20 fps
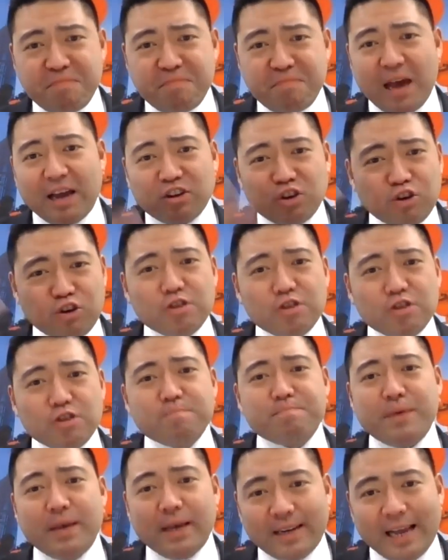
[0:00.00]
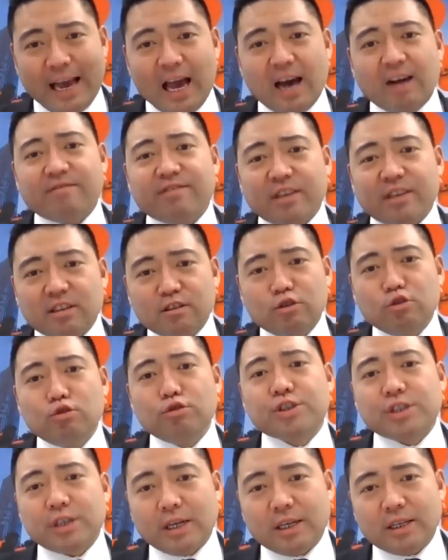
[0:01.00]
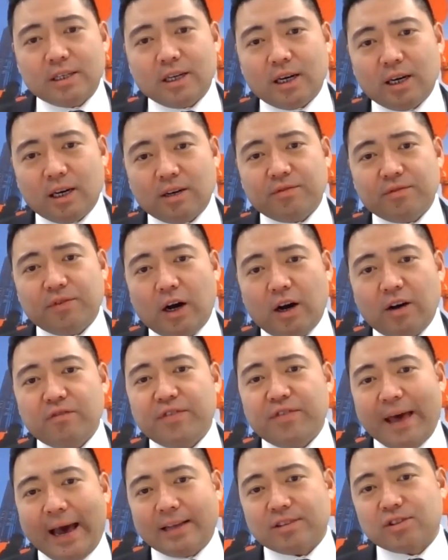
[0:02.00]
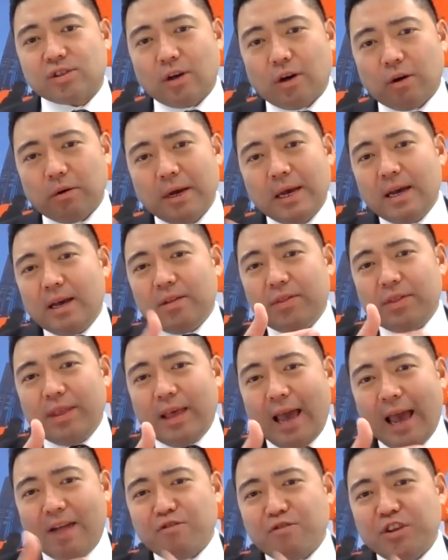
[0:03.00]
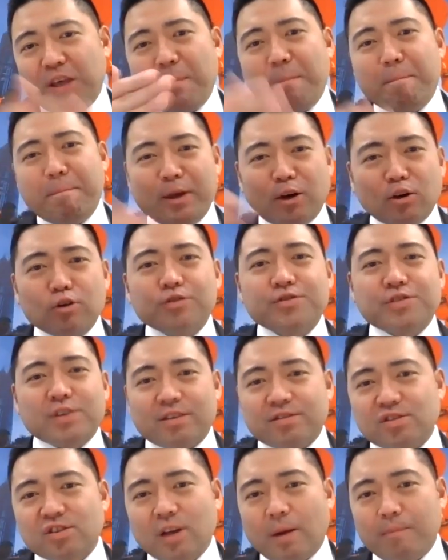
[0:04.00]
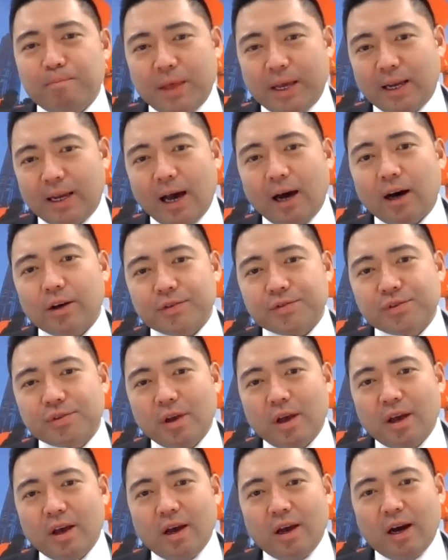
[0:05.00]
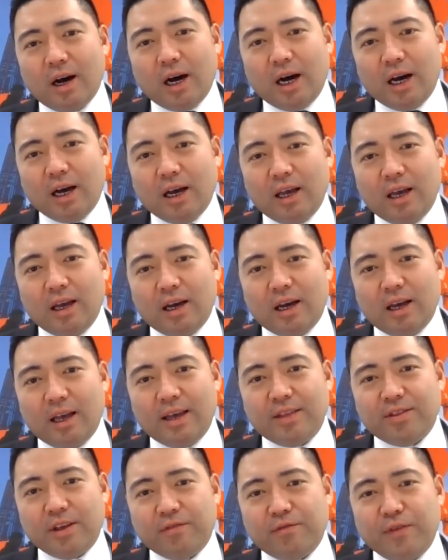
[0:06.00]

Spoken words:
that could be an evolution of that. So everything builds on something else in the